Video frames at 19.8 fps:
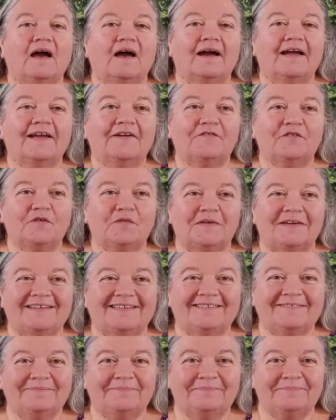Hi
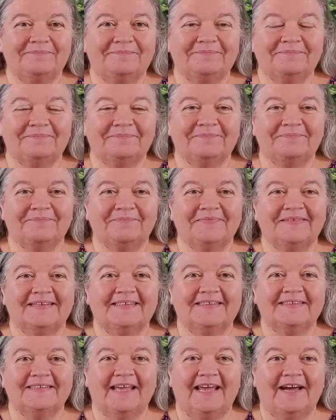everyone,
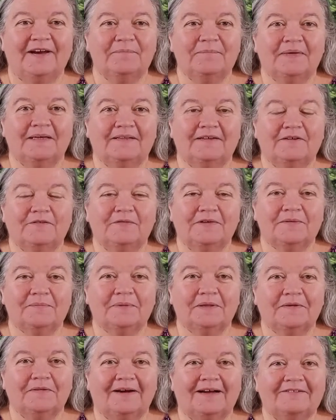it's Kat Miller with
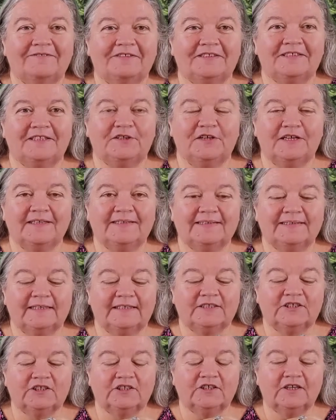Blue Iris Learning
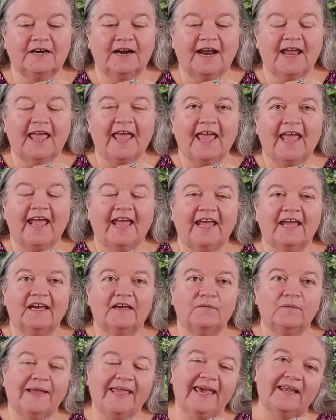Center,
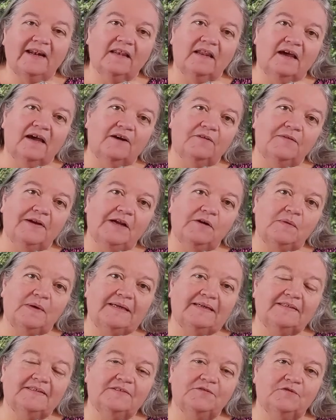and we had a lot of
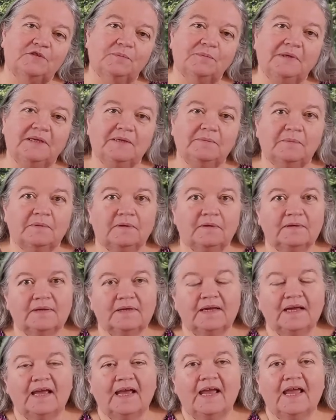requests from people
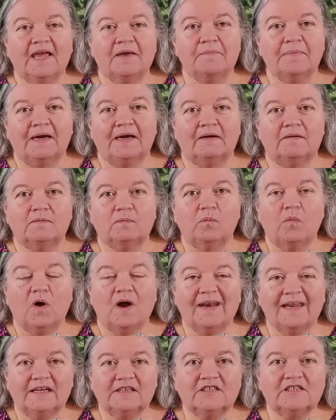about
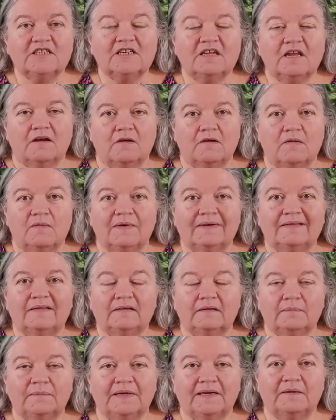wanting to know a
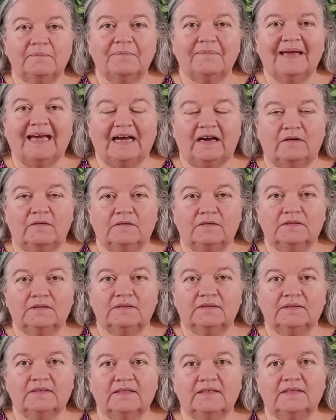little bit about
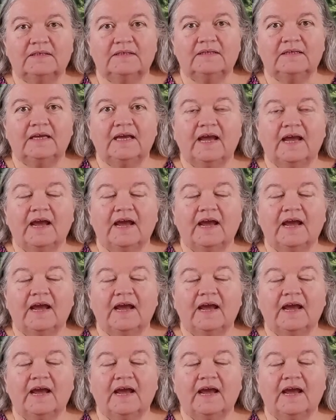the